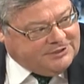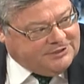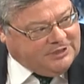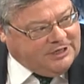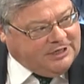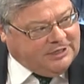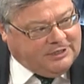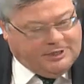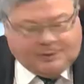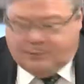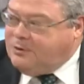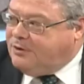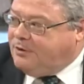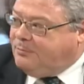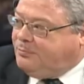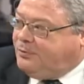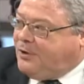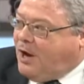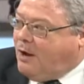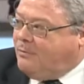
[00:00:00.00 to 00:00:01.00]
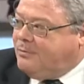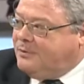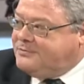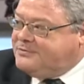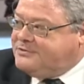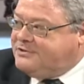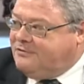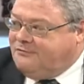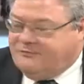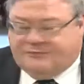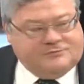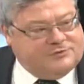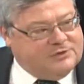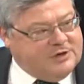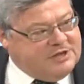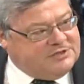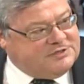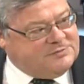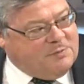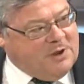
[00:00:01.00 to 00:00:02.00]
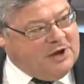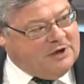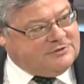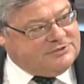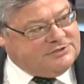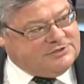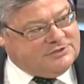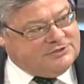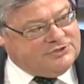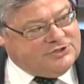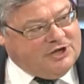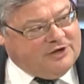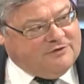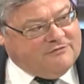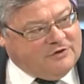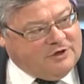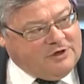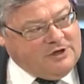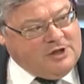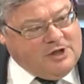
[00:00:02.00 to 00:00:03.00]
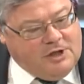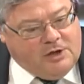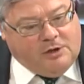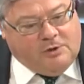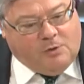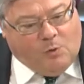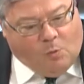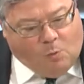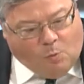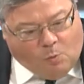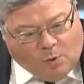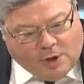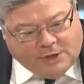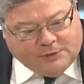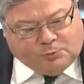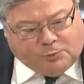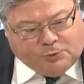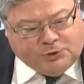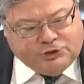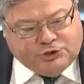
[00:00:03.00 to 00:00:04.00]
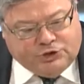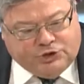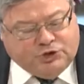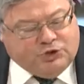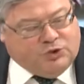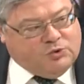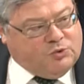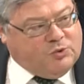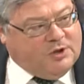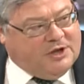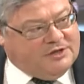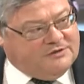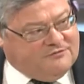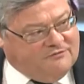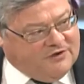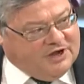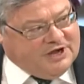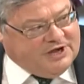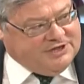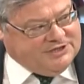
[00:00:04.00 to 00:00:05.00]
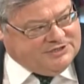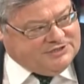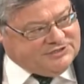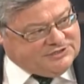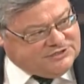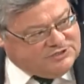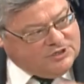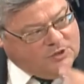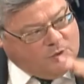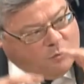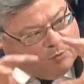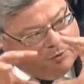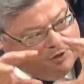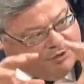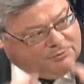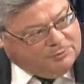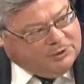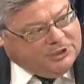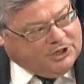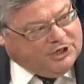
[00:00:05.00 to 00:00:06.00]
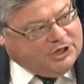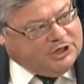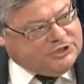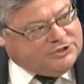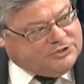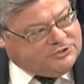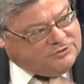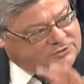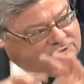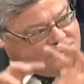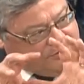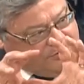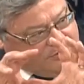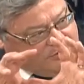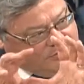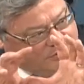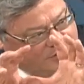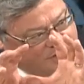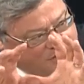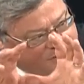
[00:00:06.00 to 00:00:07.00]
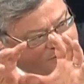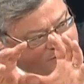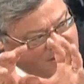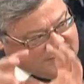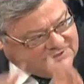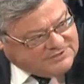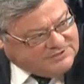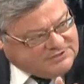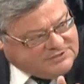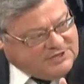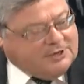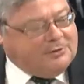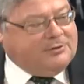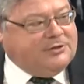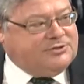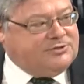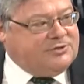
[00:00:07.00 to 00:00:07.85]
dealing with the problems of transparency. Jennifer, what would you advise with regard to the necessary